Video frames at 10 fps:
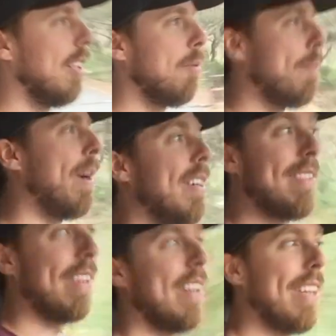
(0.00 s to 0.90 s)
My
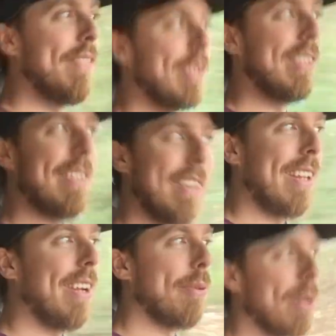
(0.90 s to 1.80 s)
parents uh, even looked and
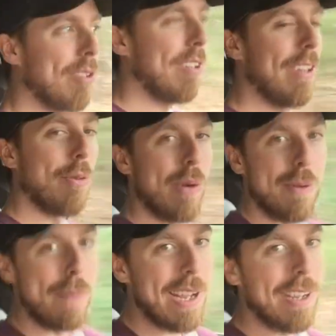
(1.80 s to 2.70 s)
they were interested in a
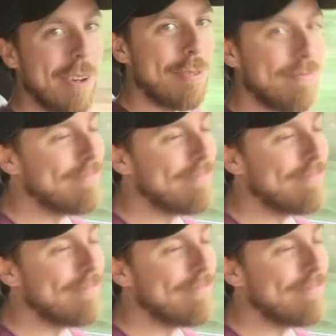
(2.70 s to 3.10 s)
Winnebago.